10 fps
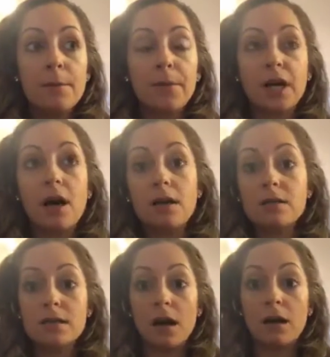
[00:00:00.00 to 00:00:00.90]

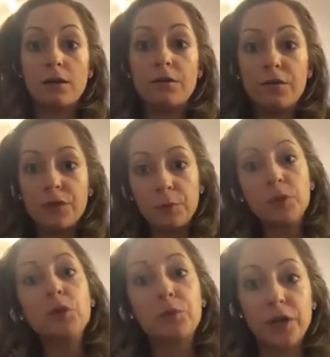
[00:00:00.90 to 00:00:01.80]
because of the
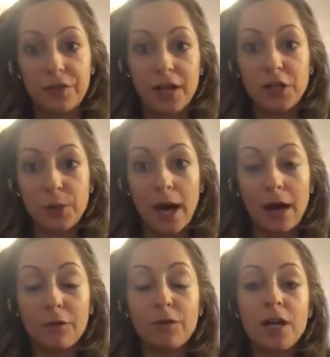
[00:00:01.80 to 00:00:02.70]
blueprint that you
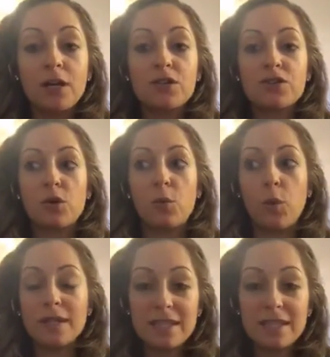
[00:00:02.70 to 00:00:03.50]
have. So what's